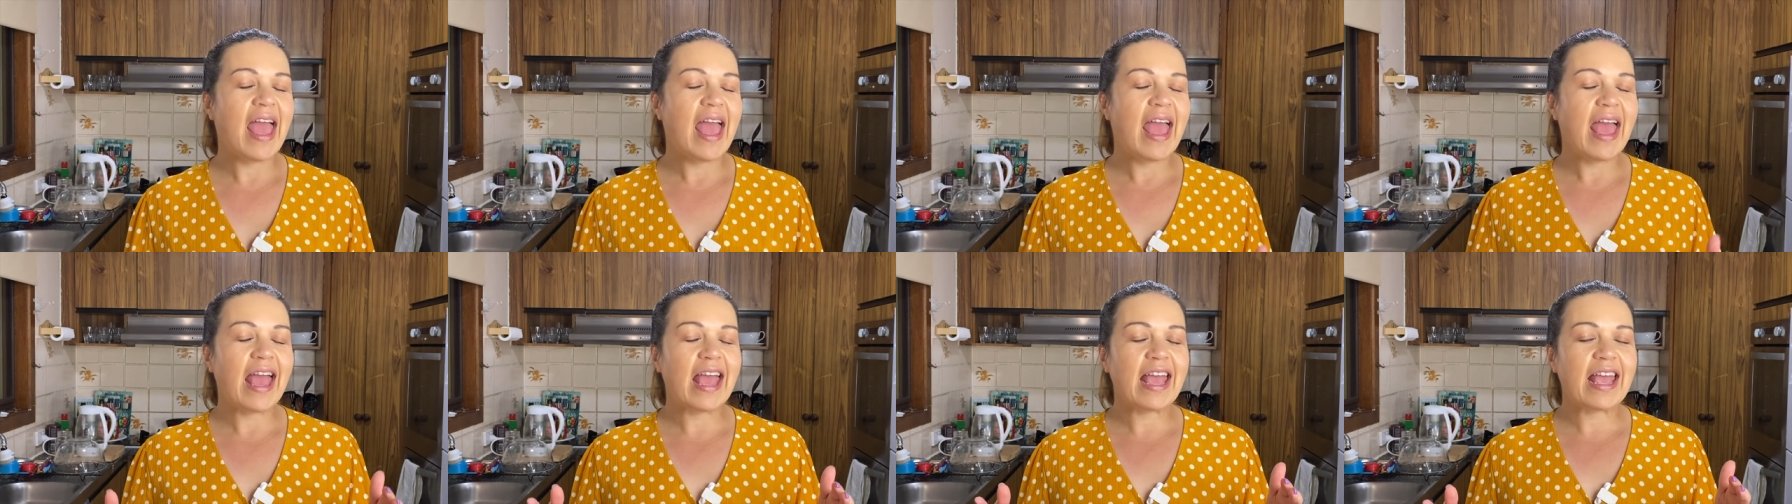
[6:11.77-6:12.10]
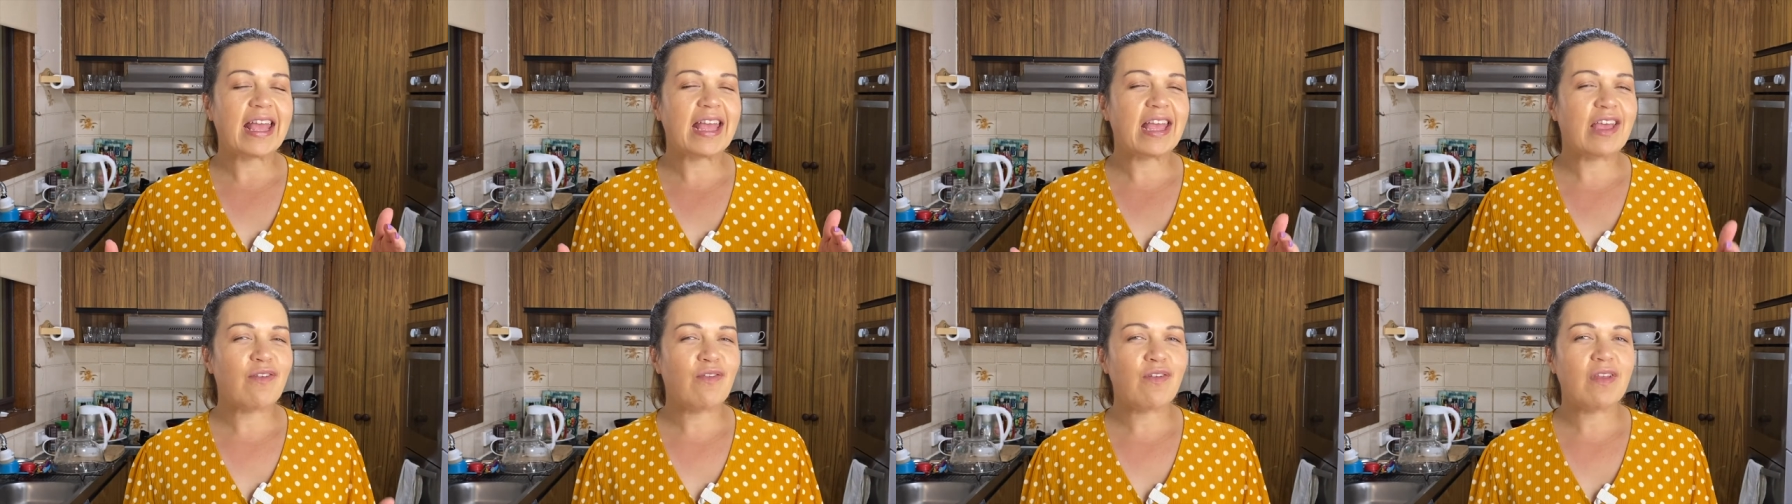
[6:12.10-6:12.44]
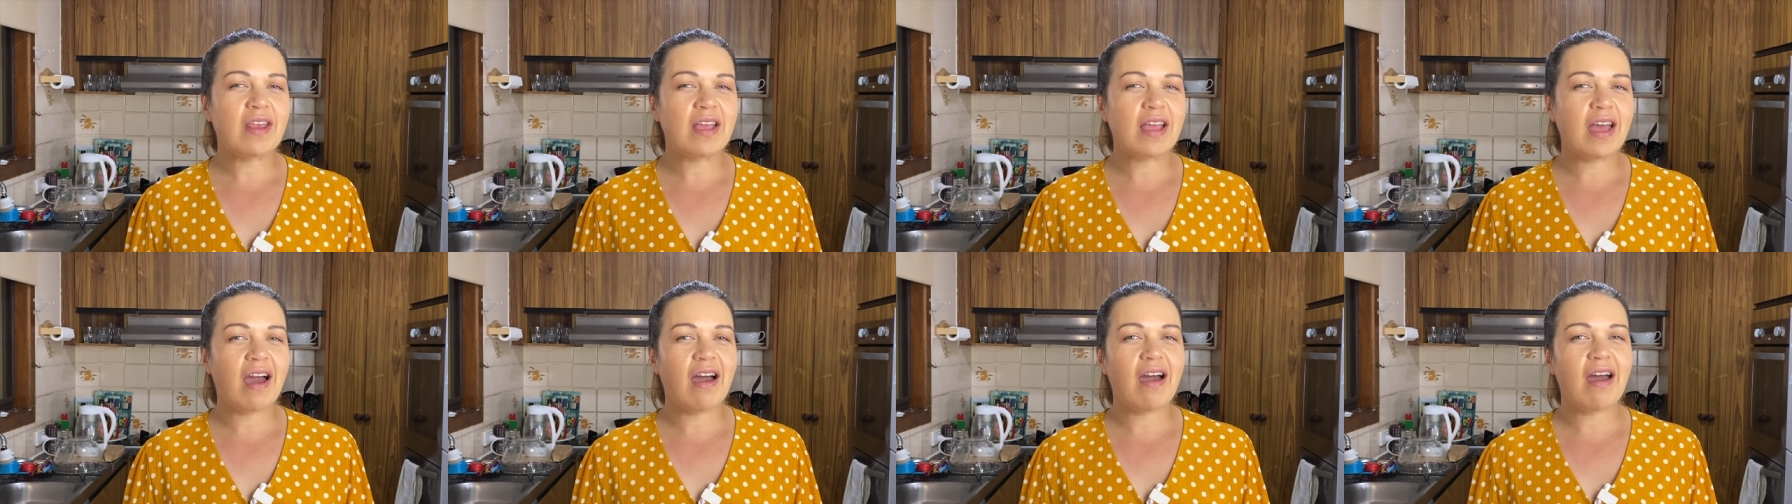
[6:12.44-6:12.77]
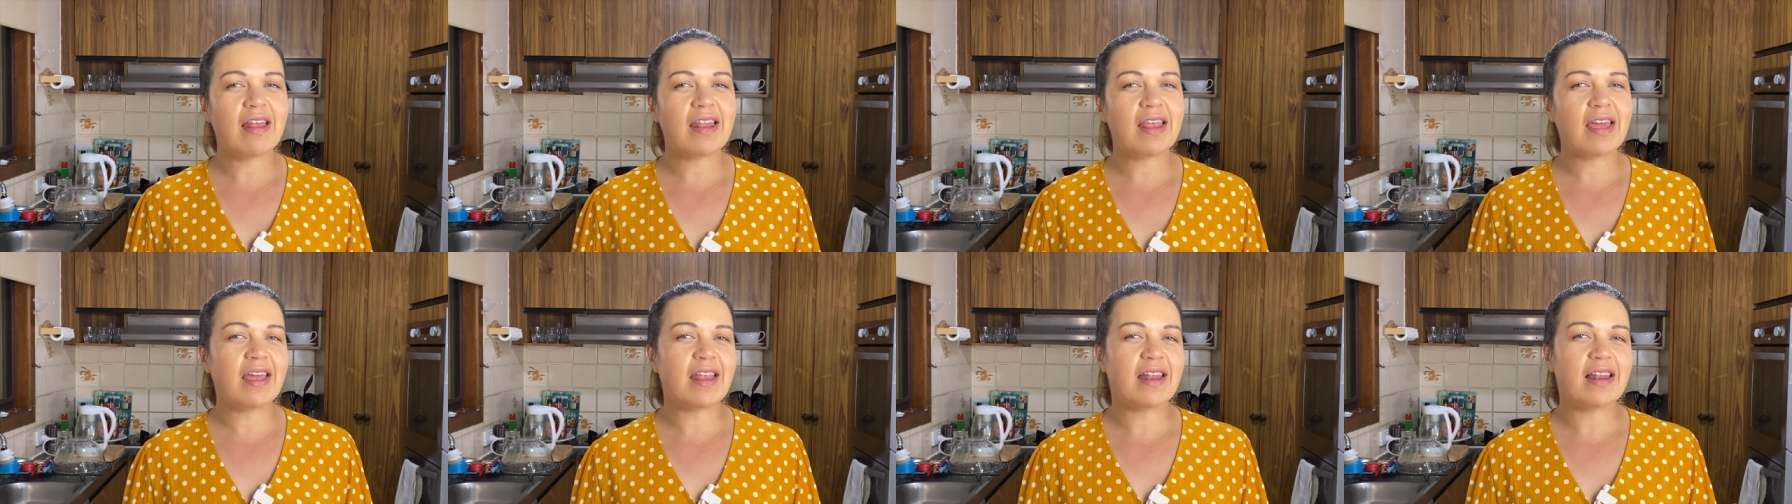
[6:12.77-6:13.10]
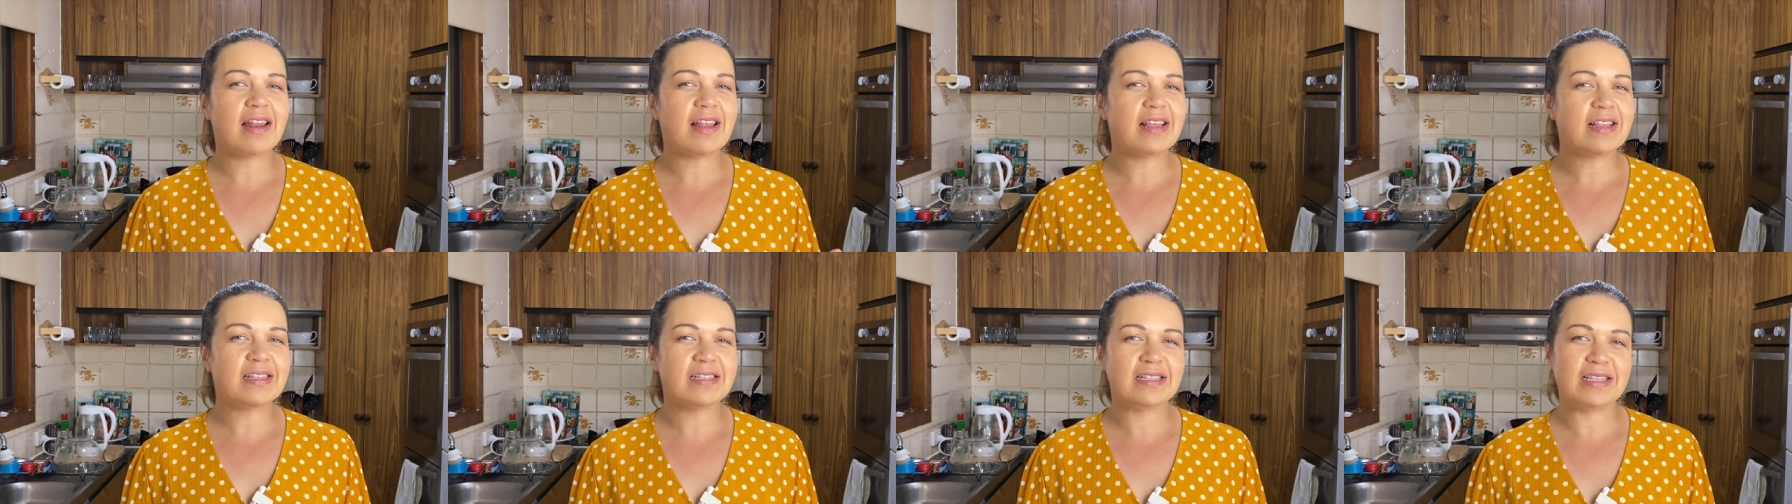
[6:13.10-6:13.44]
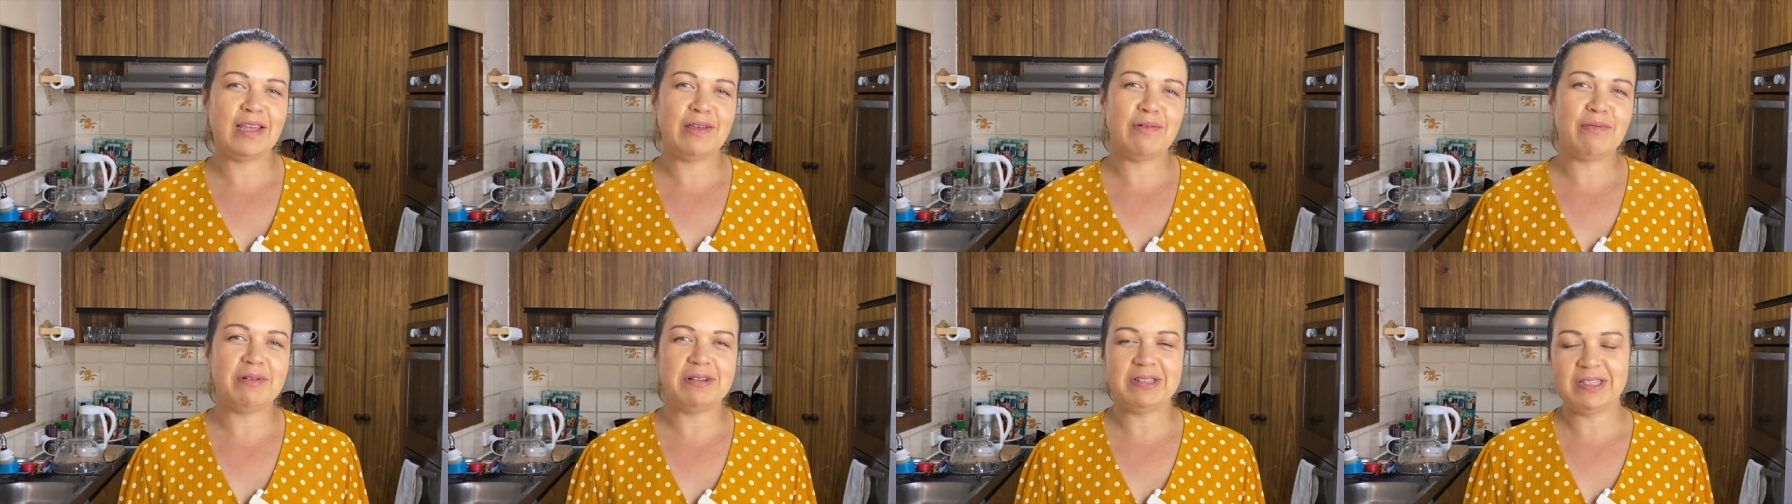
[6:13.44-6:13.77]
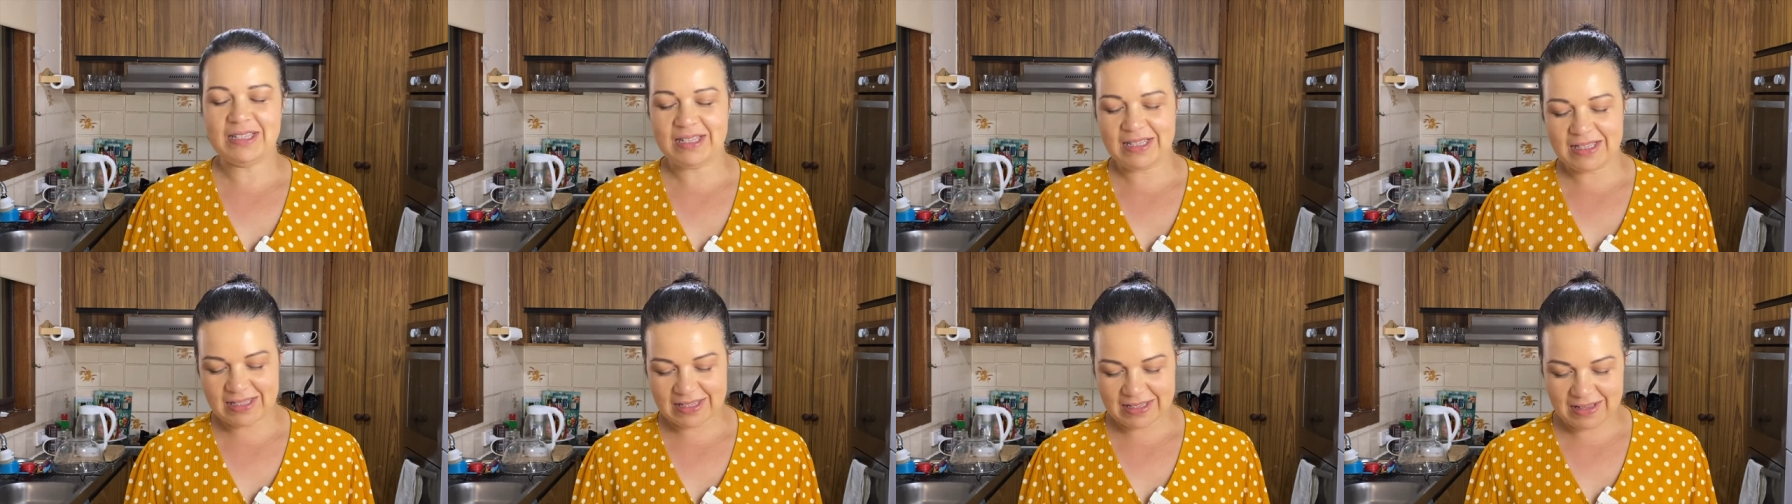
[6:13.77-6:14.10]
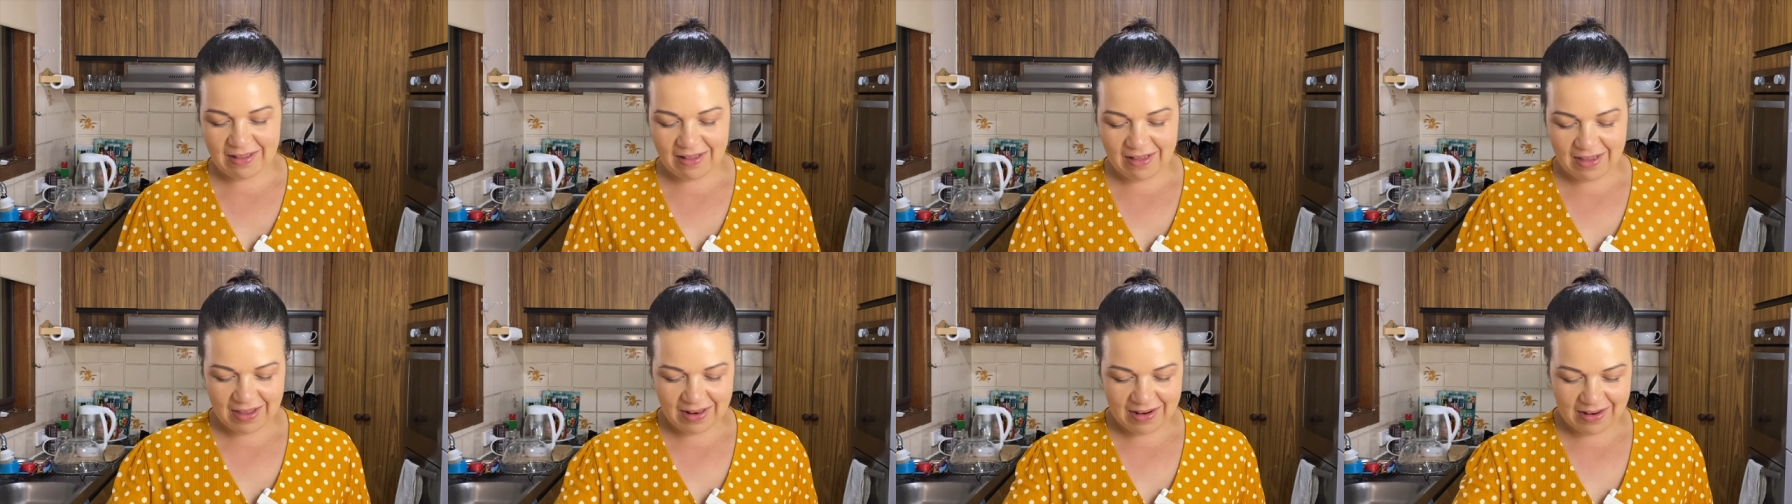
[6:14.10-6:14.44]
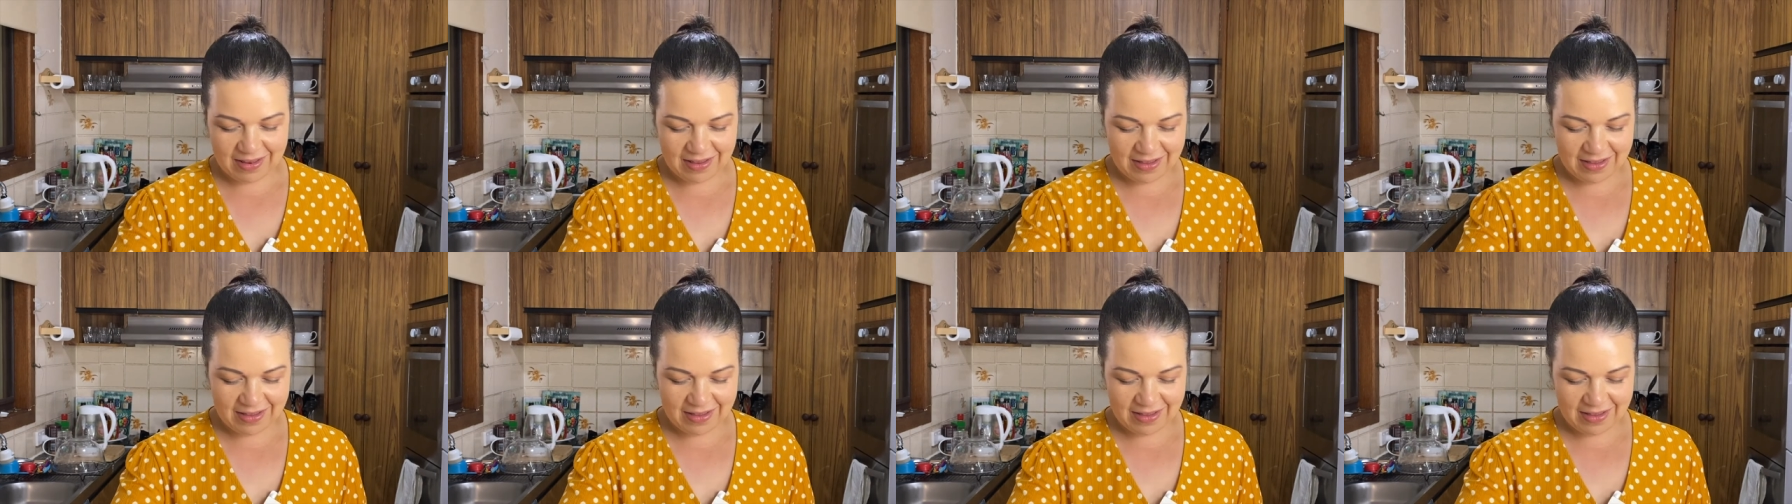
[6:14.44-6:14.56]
and give it a cut and let's see what's inside.